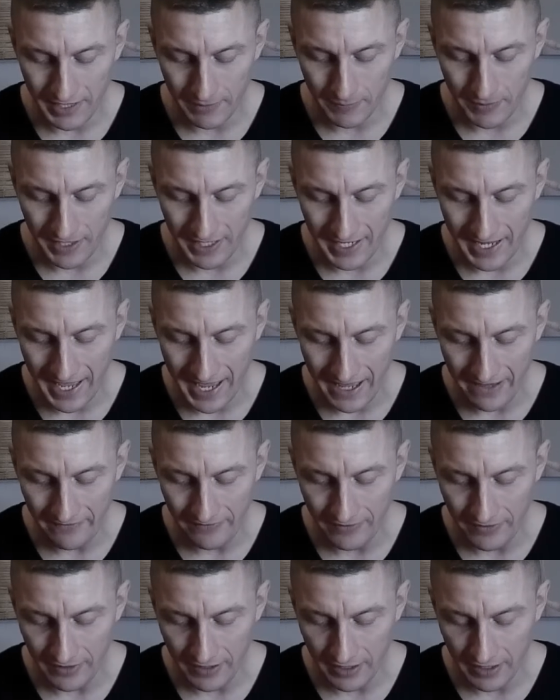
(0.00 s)

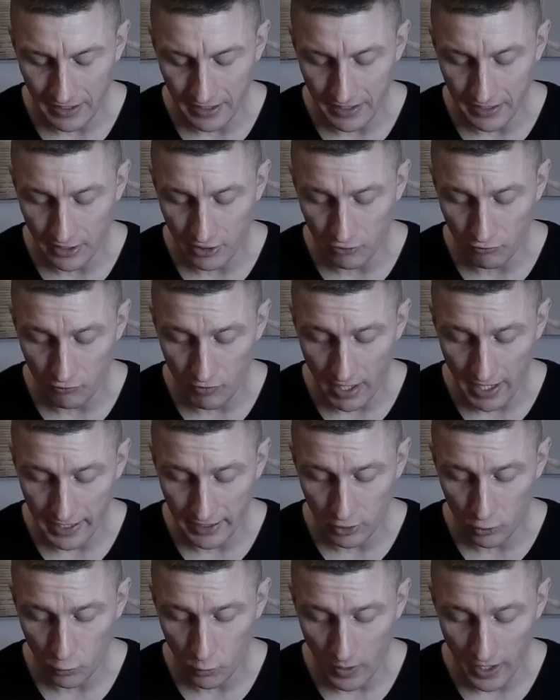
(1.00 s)
Behaving in the
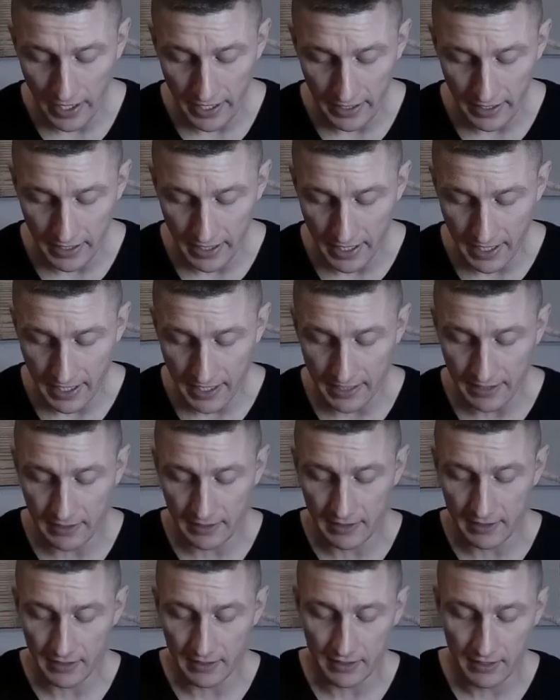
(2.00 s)
right way and
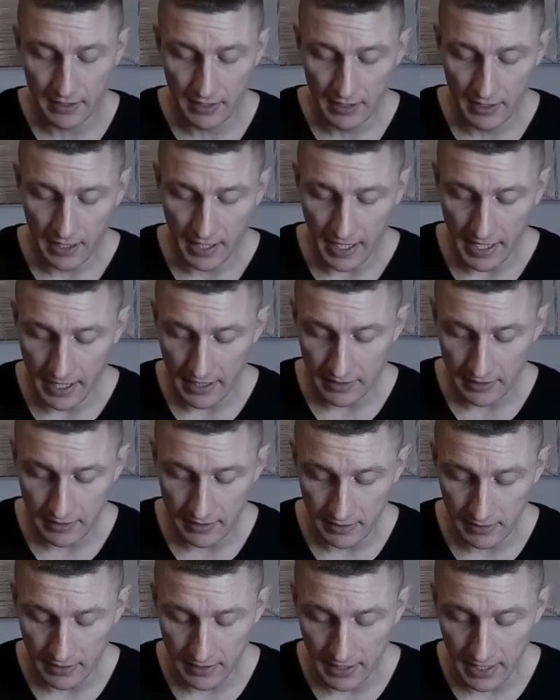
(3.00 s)

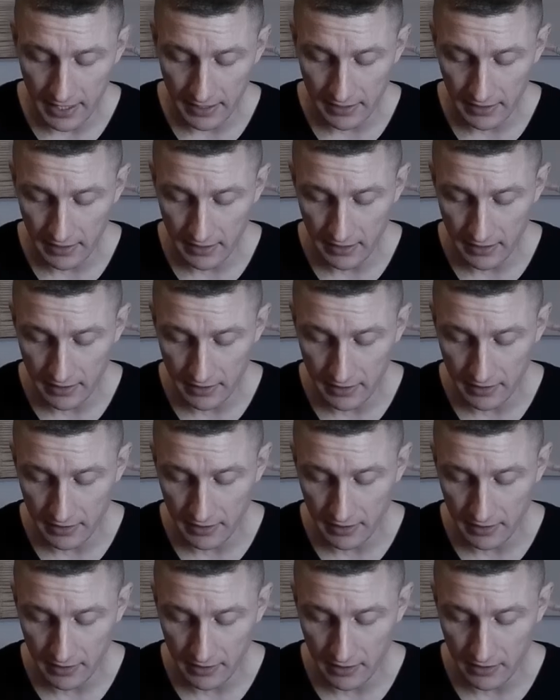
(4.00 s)
getting
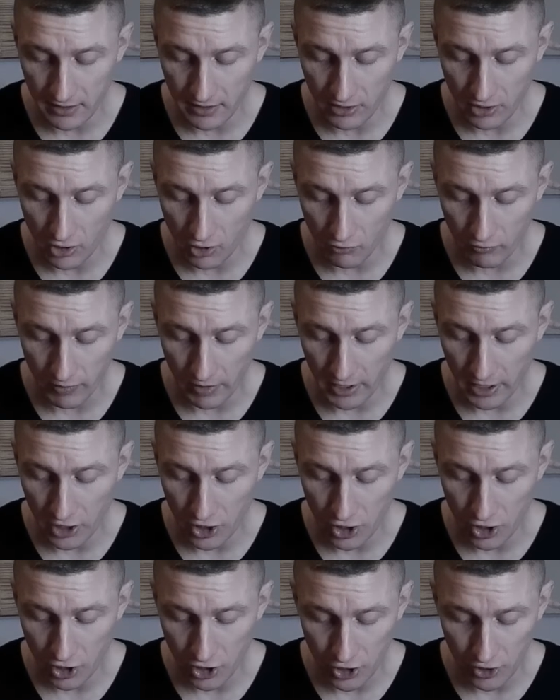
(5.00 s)
your
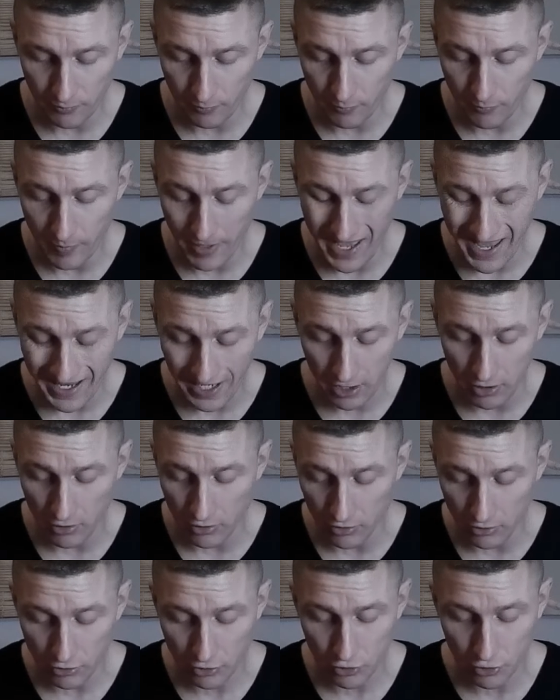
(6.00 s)
relationship back
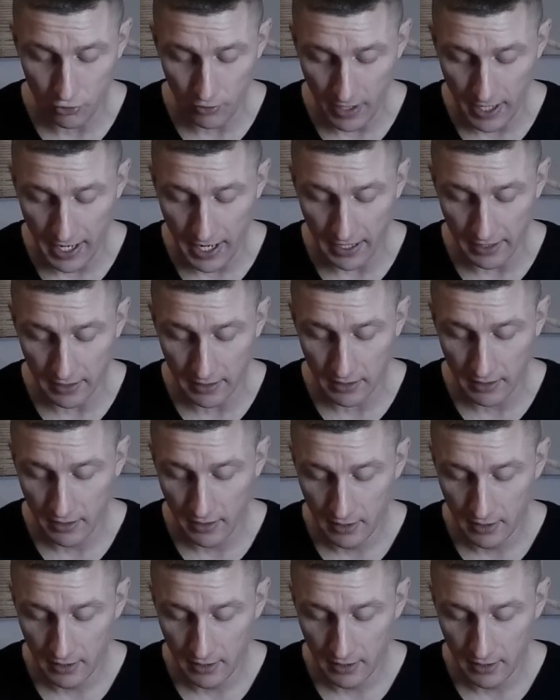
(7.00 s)
on track.